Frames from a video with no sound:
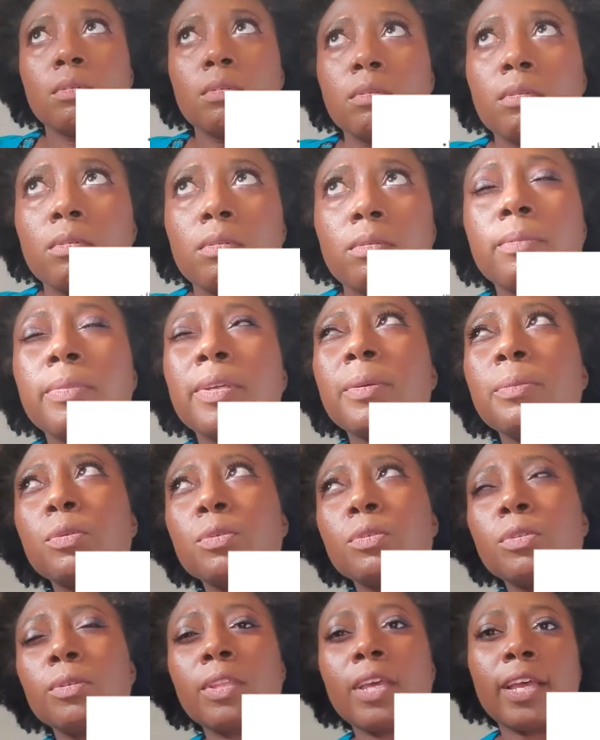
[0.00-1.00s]
When people
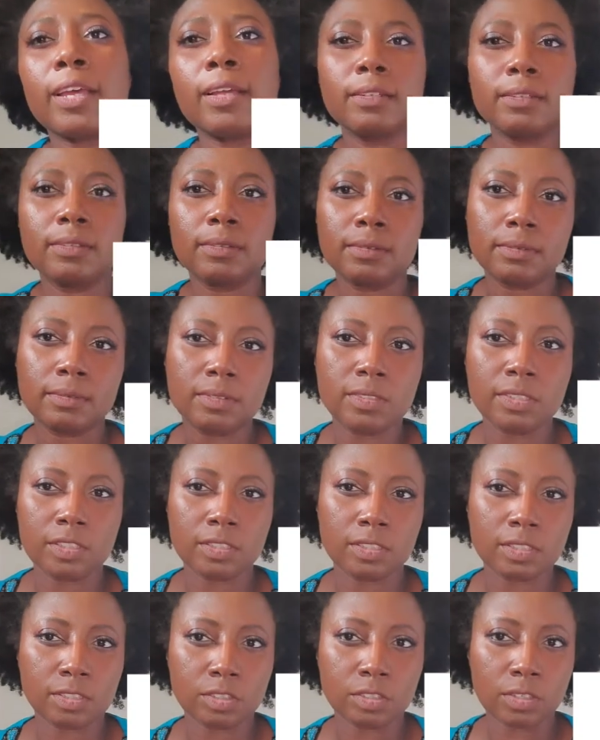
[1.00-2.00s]
do that,
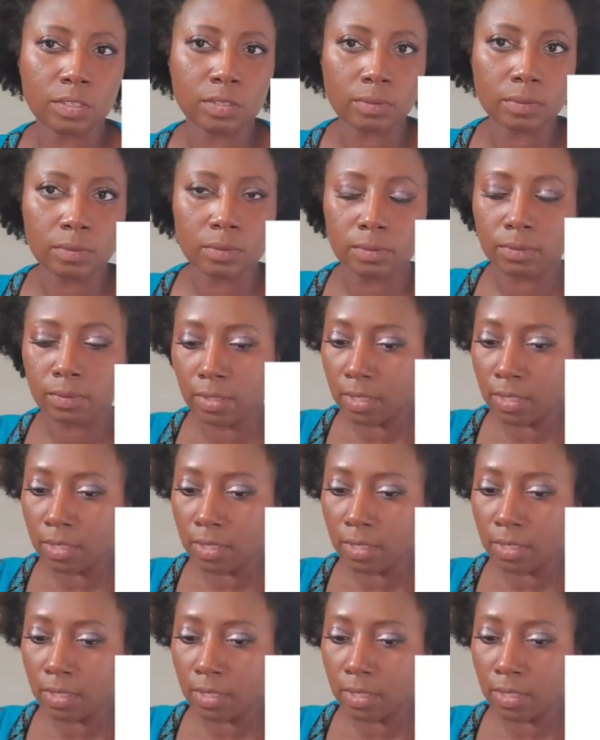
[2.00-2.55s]
just in general,